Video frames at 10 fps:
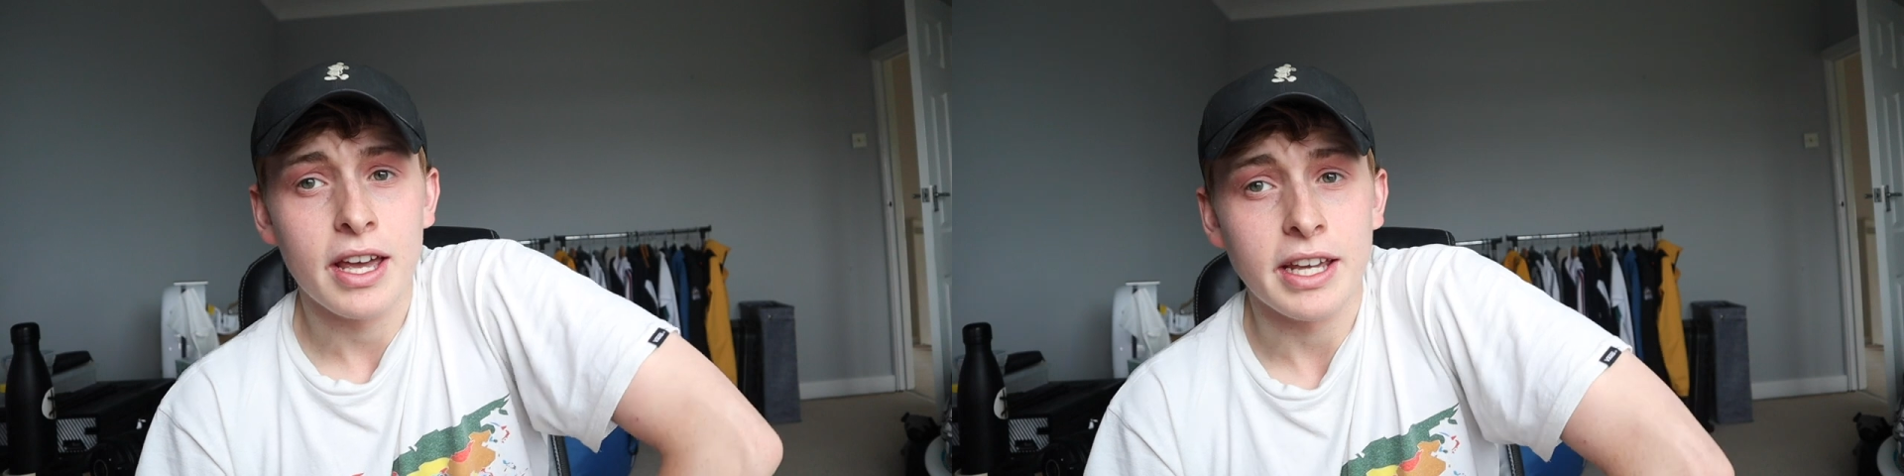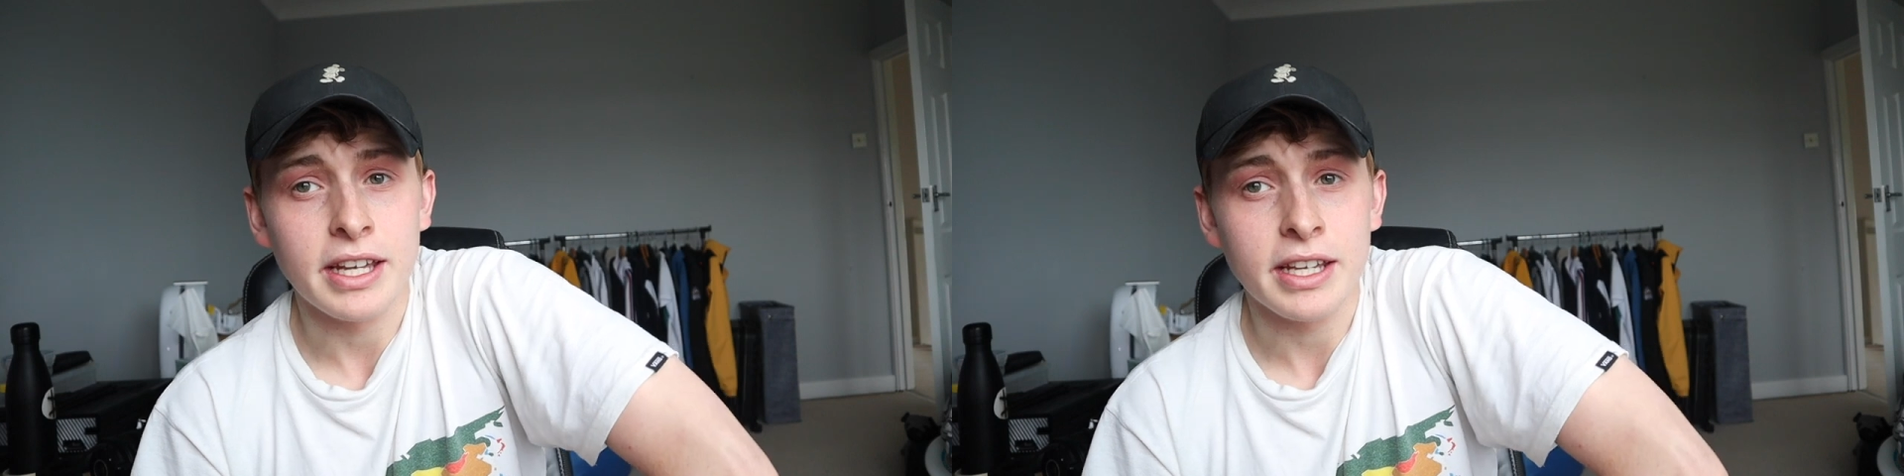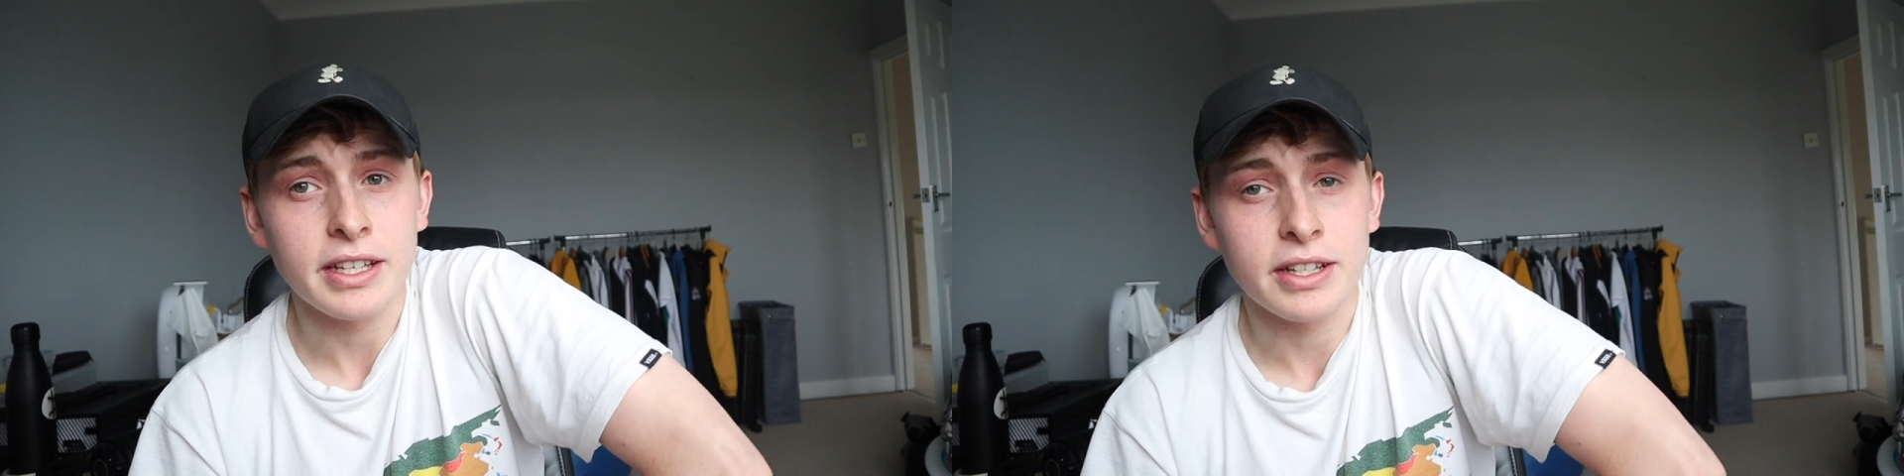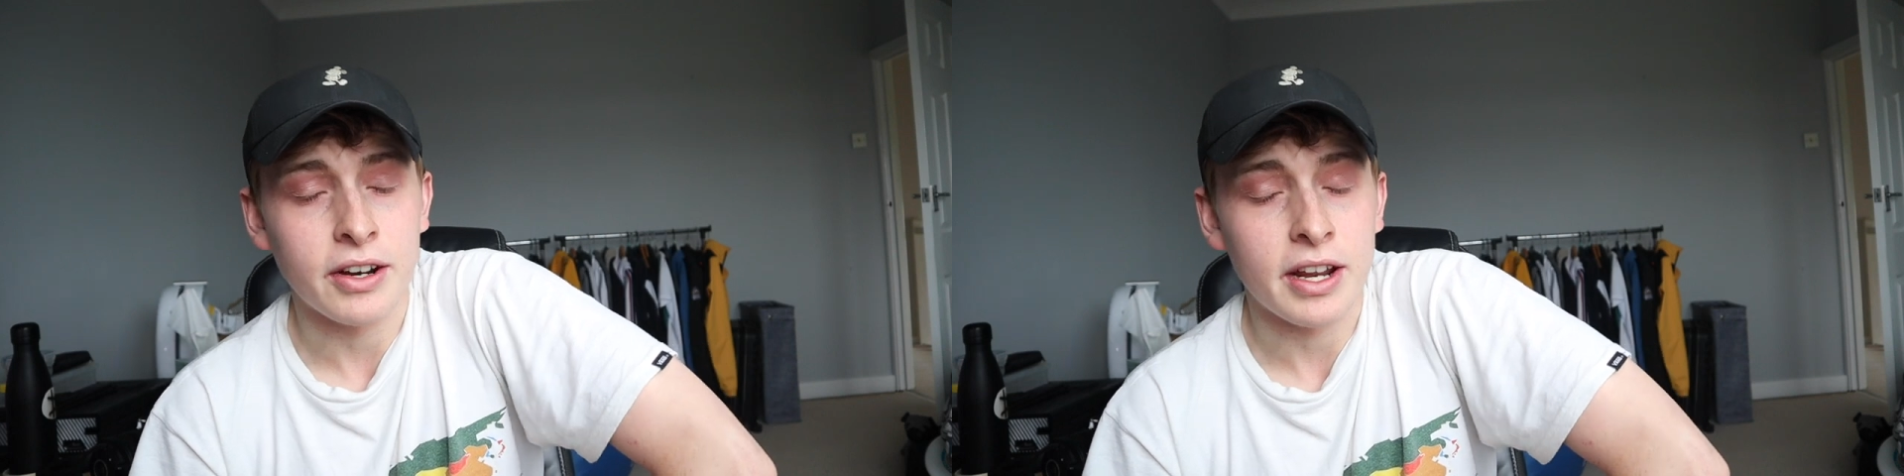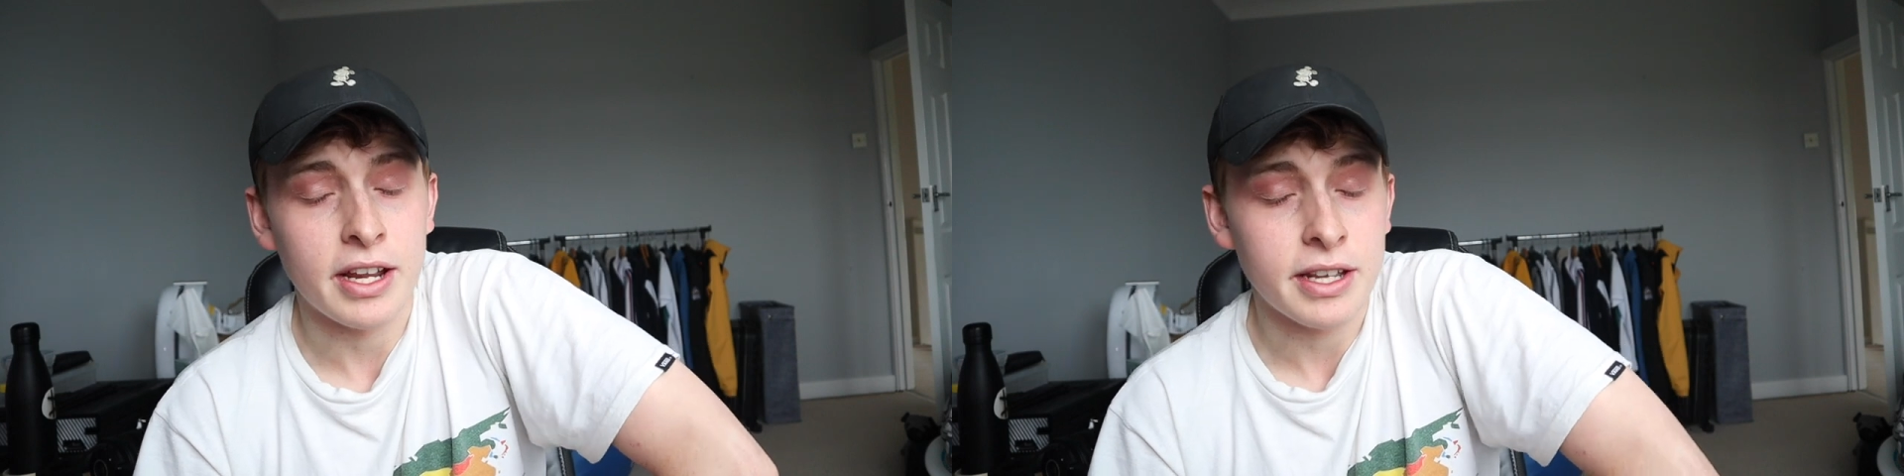he
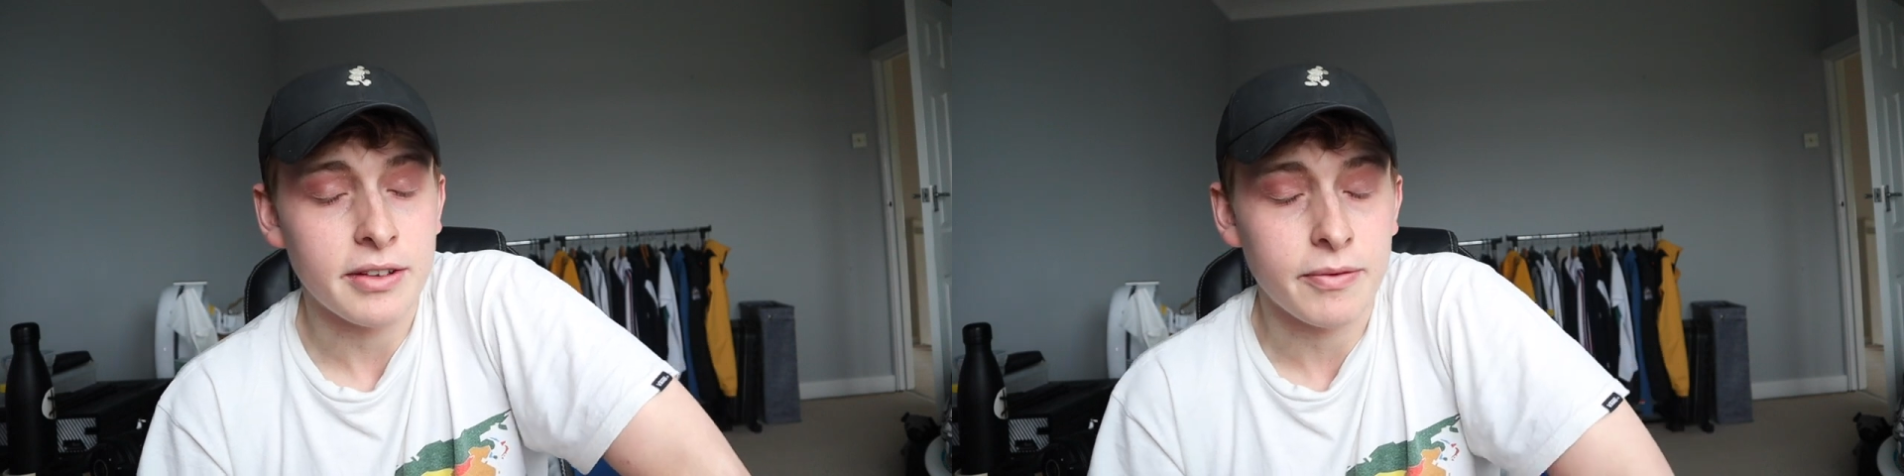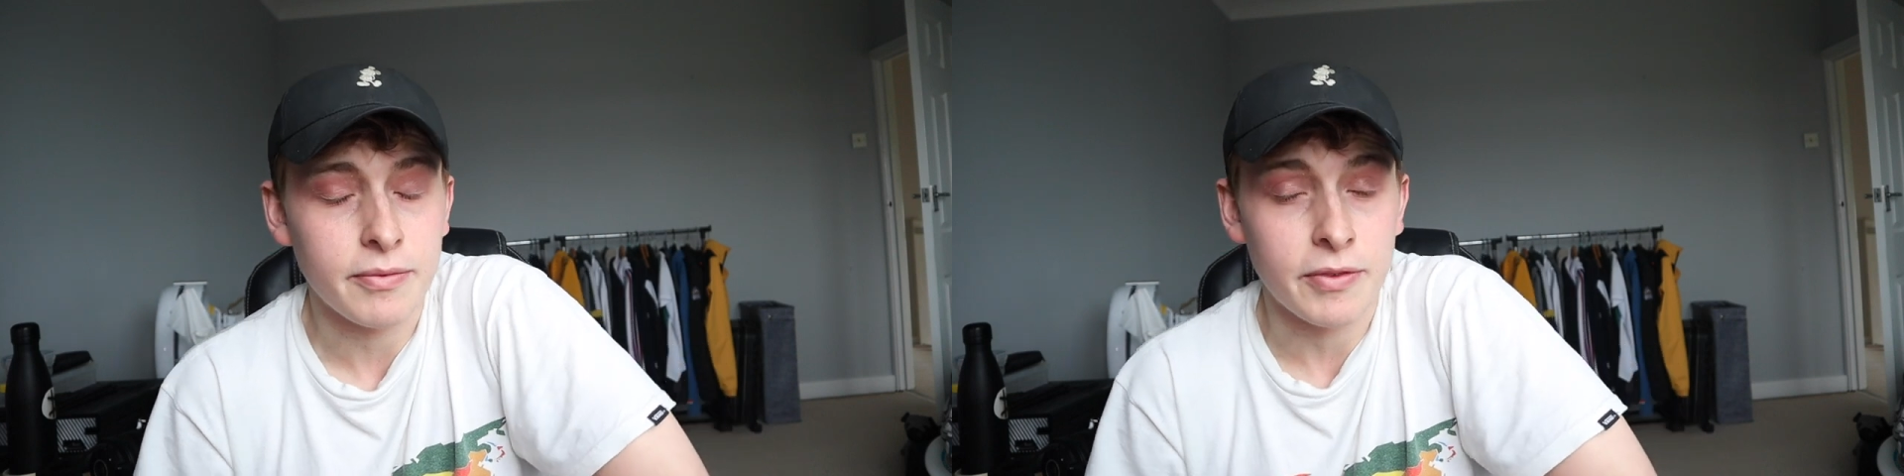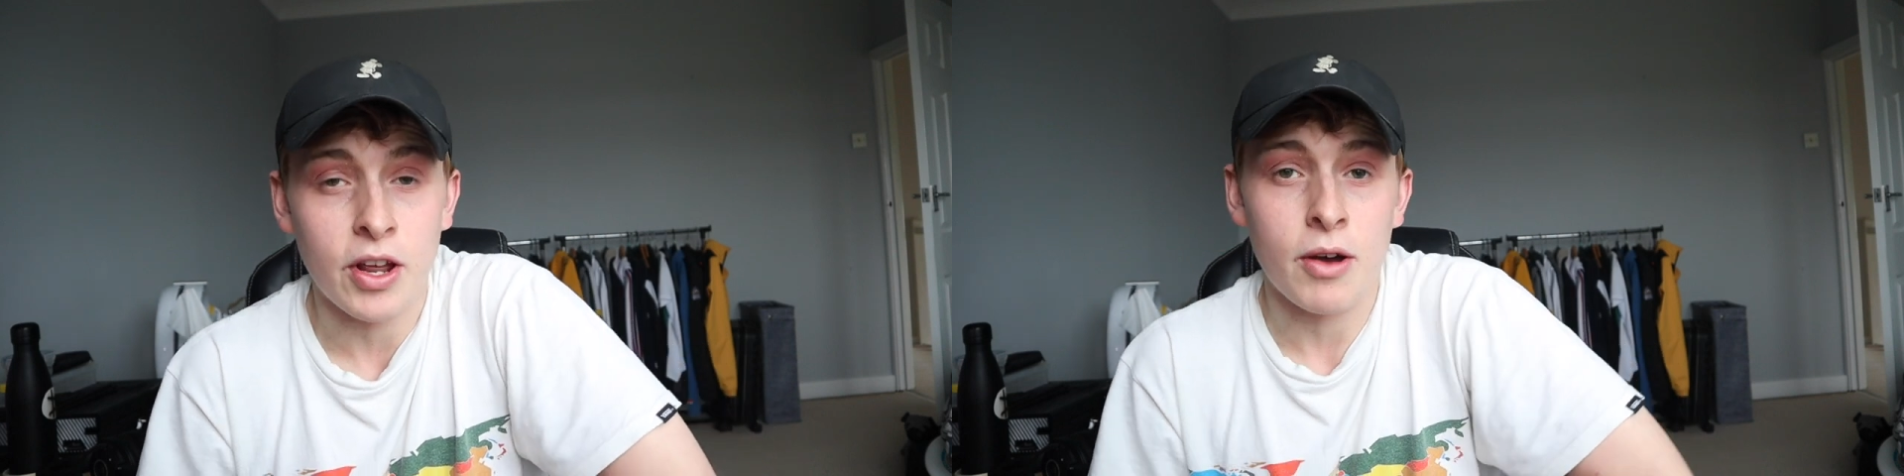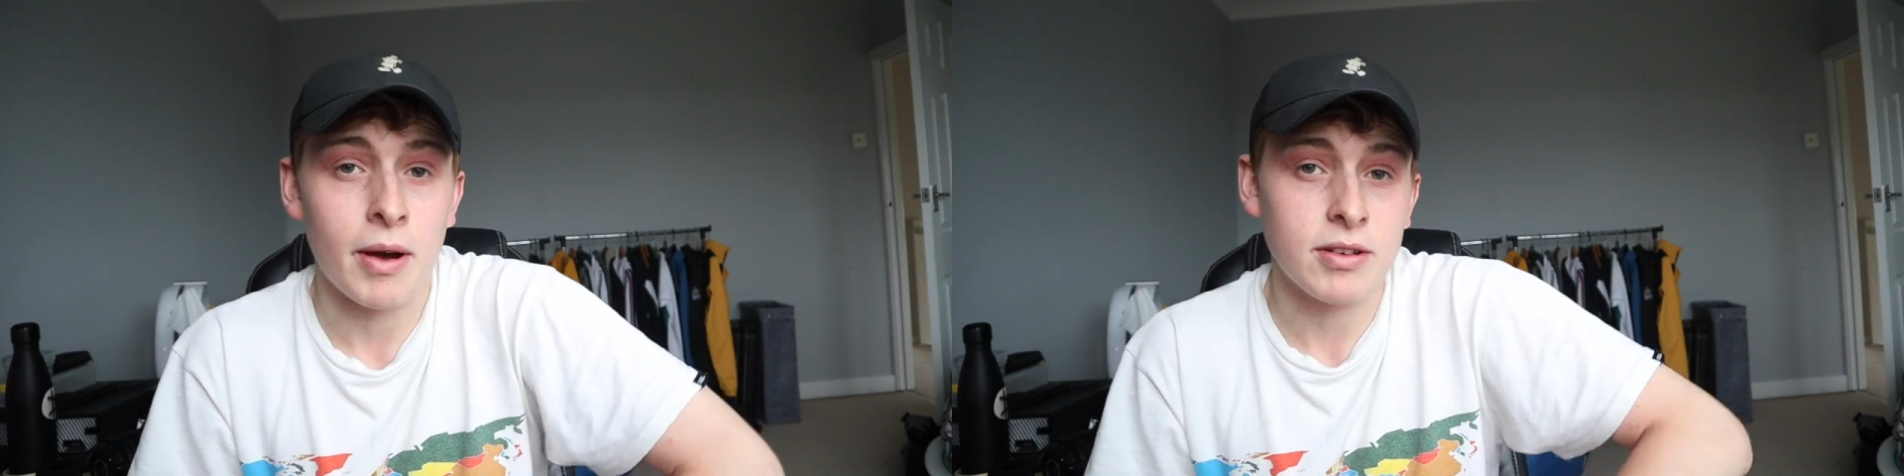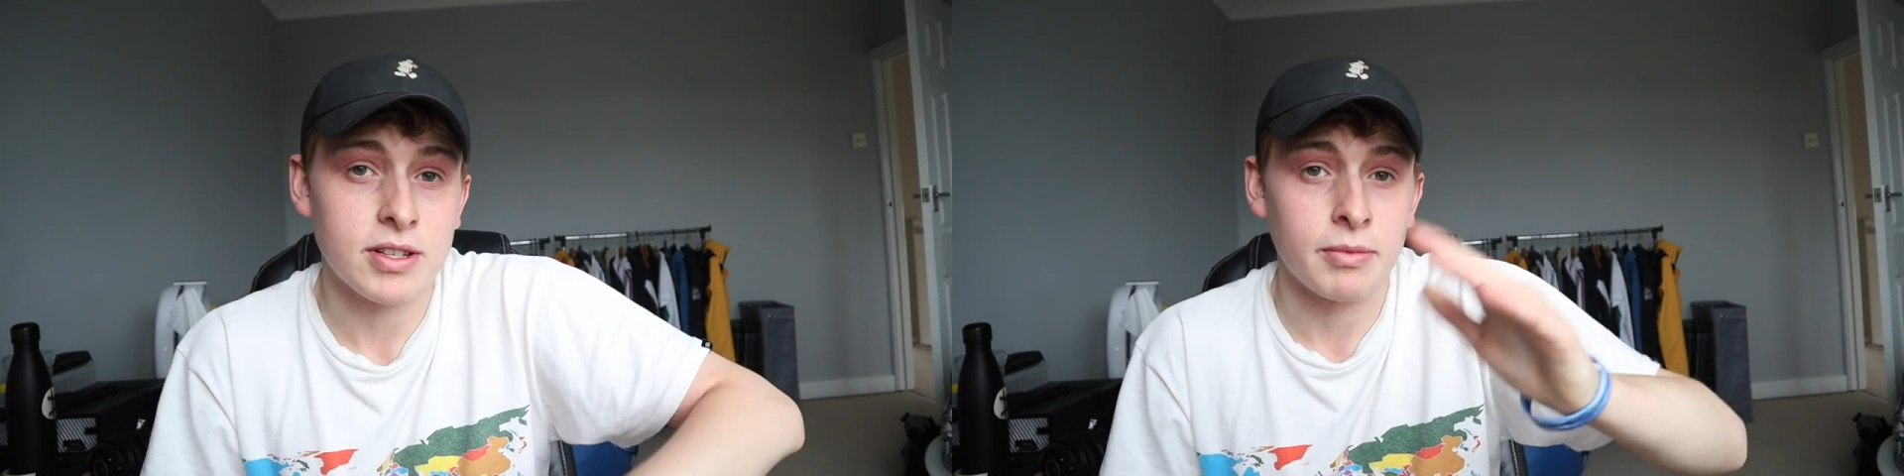done a video
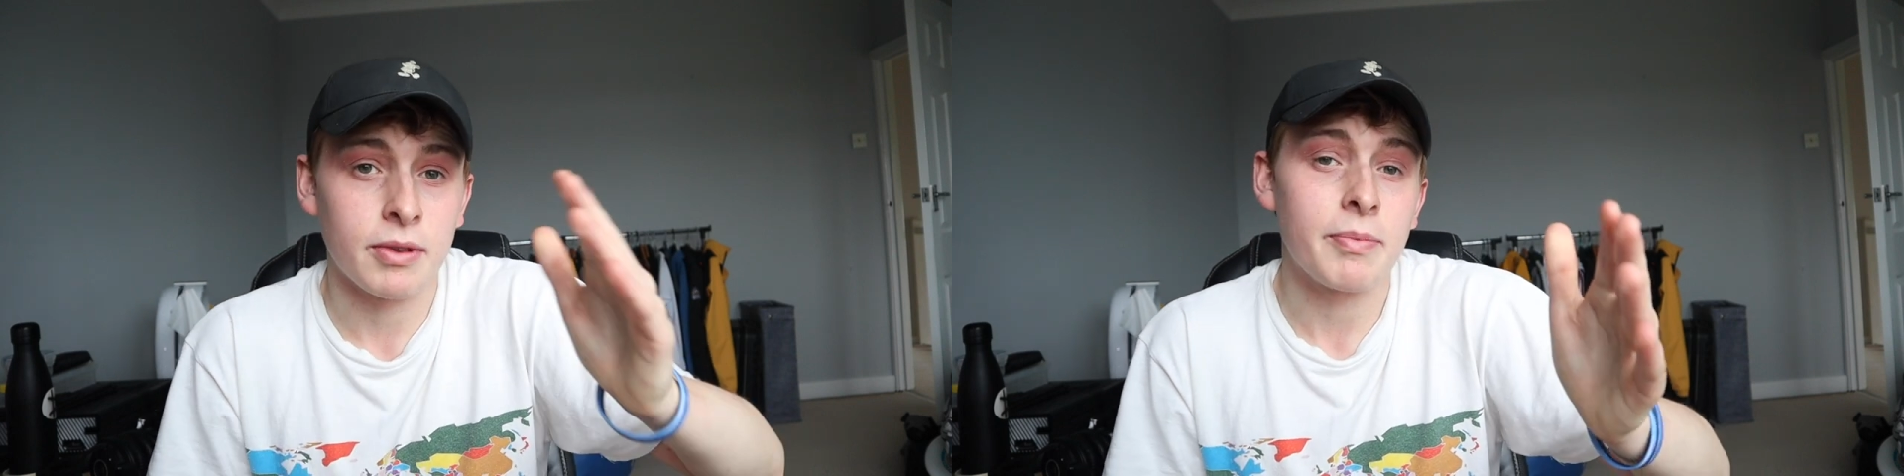about some of